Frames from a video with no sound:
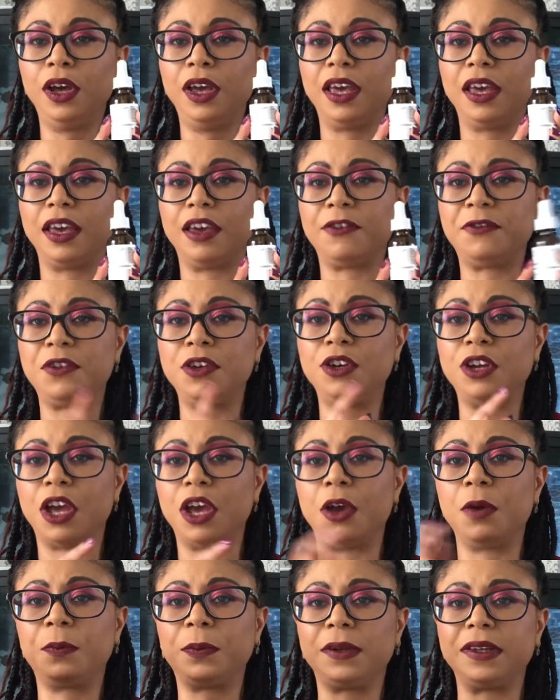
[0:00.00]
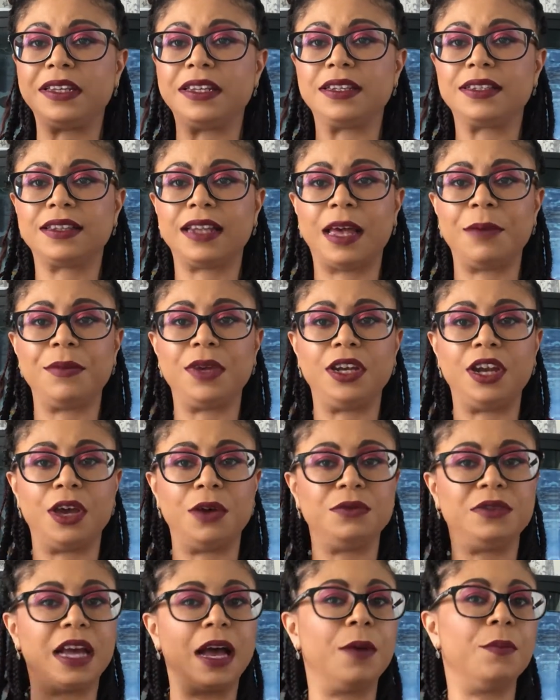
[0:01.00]
If you know, please let me know
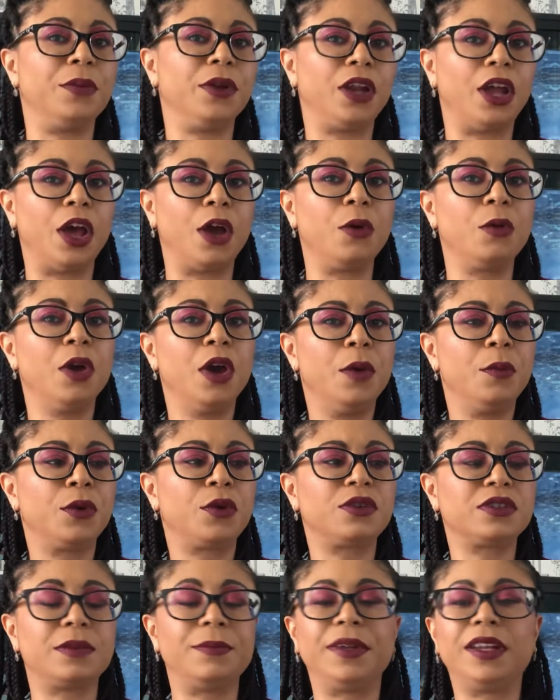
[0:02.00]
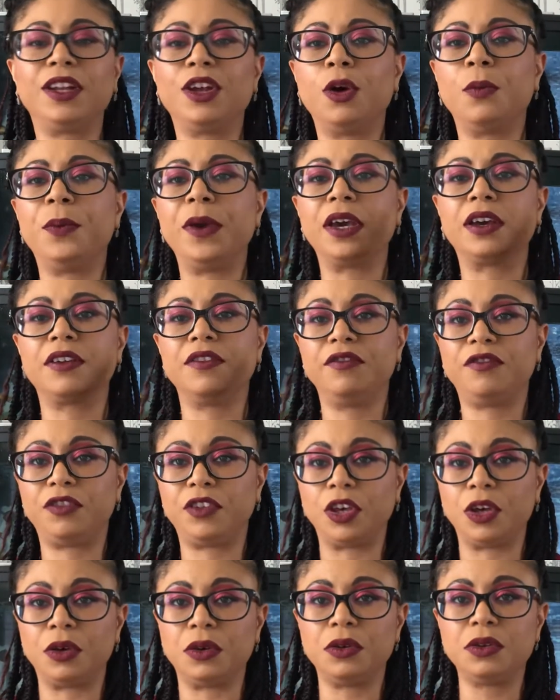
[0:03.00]
down below, because I'm a little bit
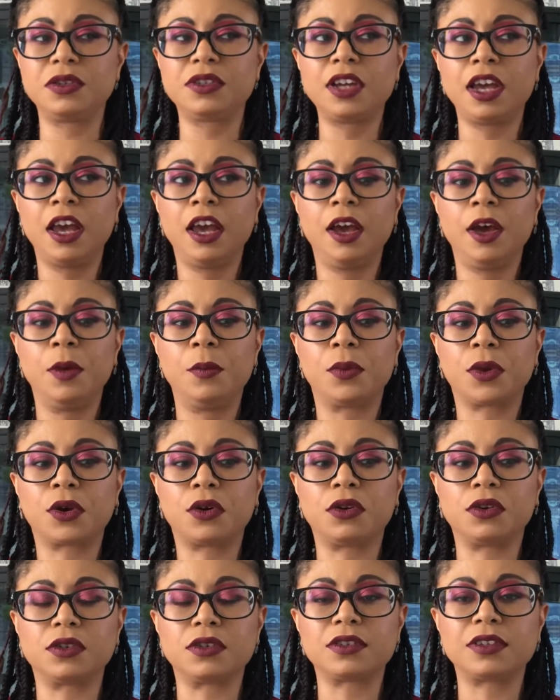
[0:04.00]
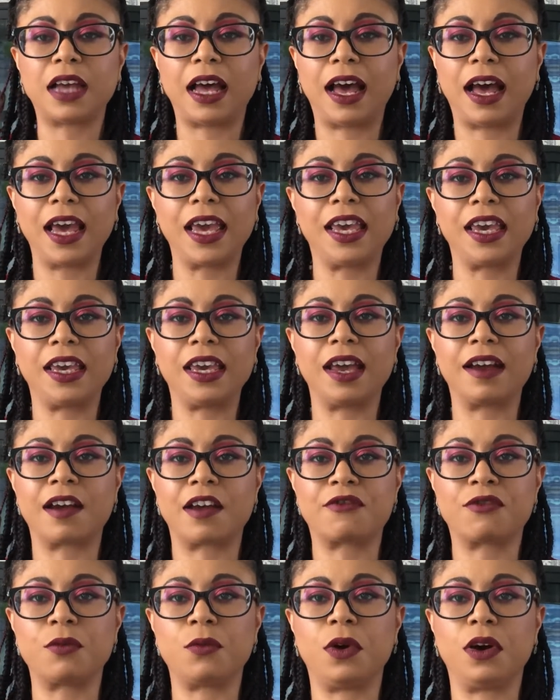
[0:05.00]
confused. Because I hear
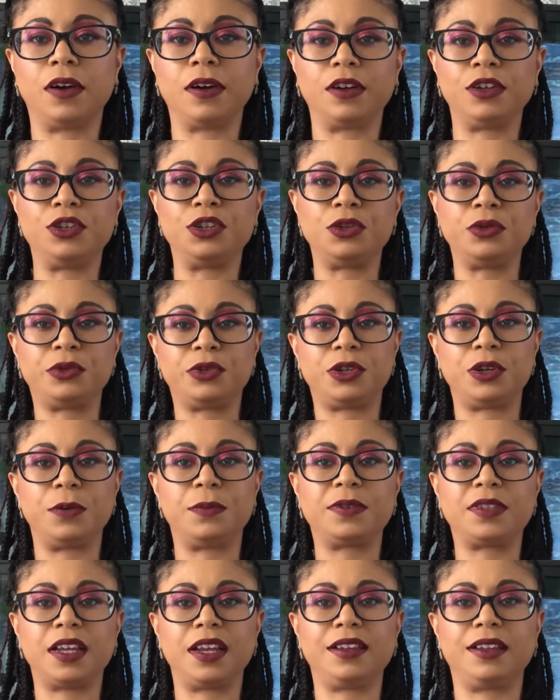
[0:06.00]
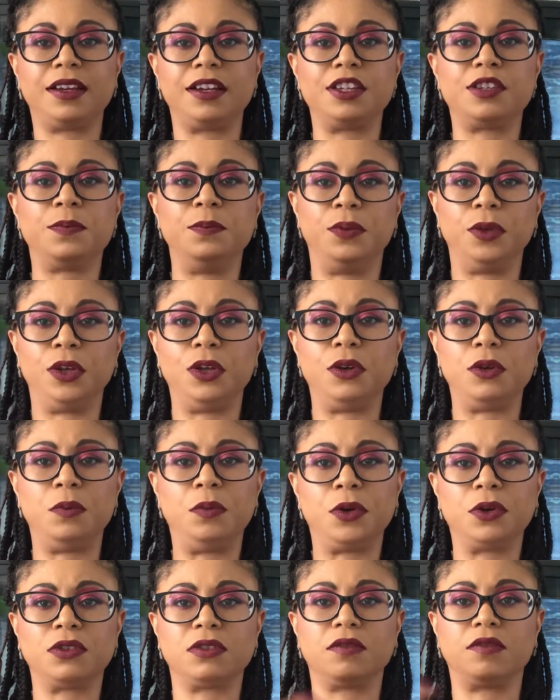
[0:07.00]
everyone on YouTube say that it's blue
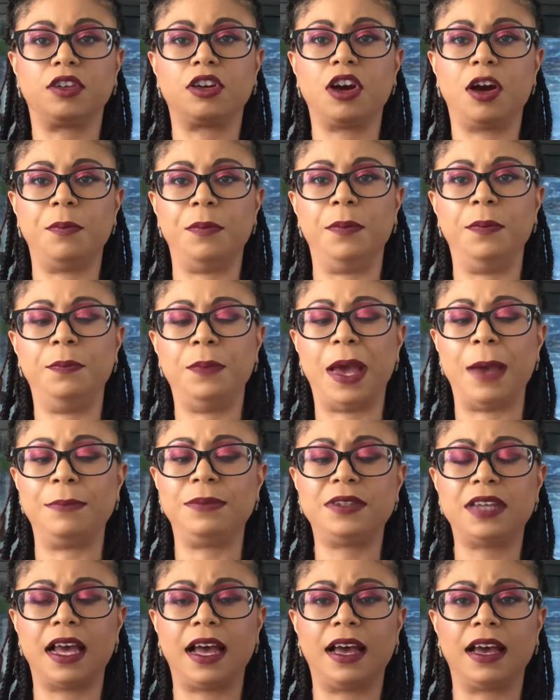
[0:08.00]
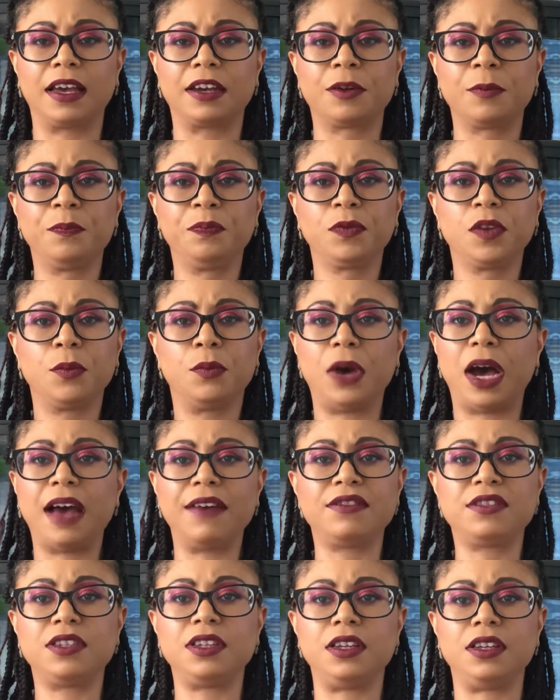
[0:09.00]
because of the copper peptide. But I've
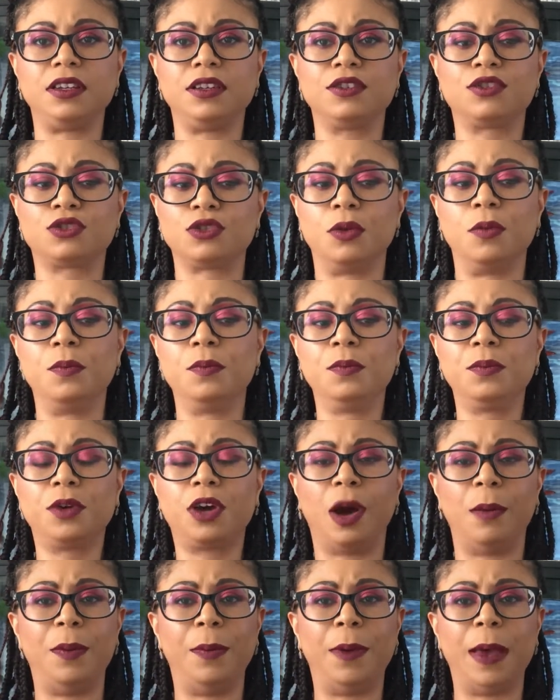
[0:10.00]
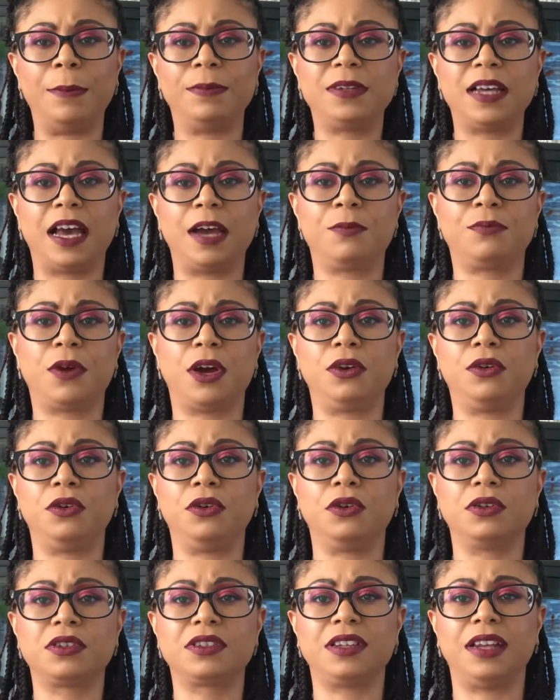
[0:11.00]
seen some copper peptide
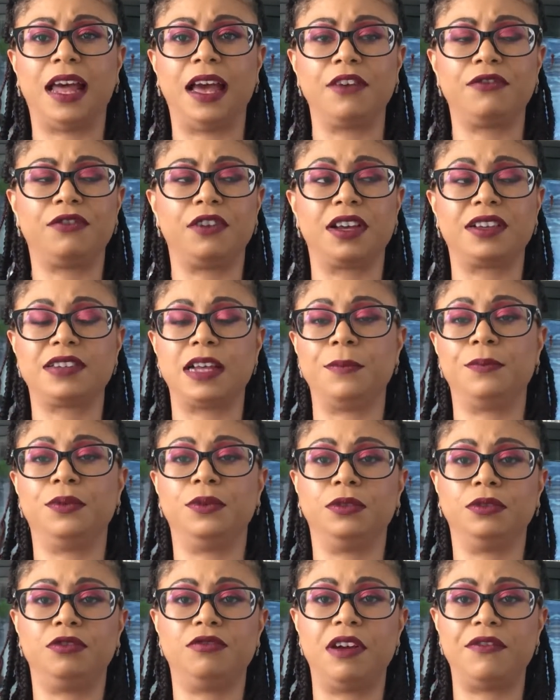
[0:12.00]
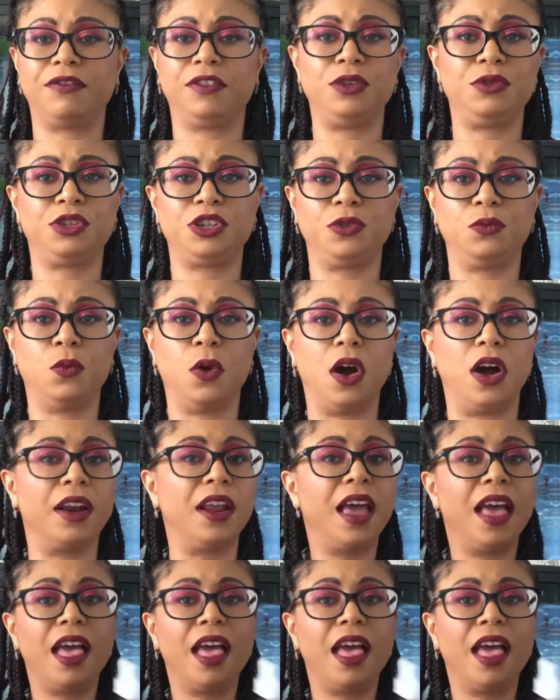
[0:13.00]
products, like for example the Revolution one.